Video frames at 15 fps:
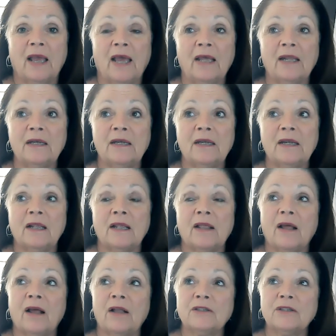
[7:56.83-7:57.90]
And
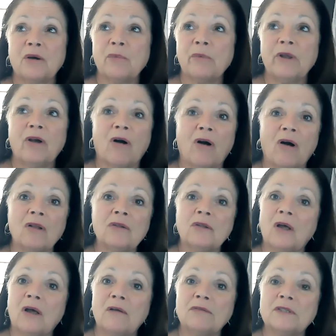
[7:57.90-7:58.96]
don't we all
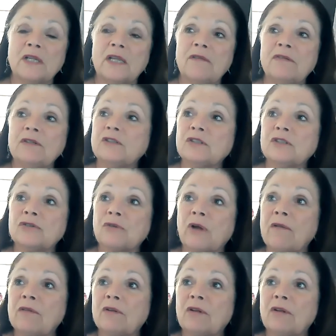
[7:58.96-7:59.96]
love to even just drive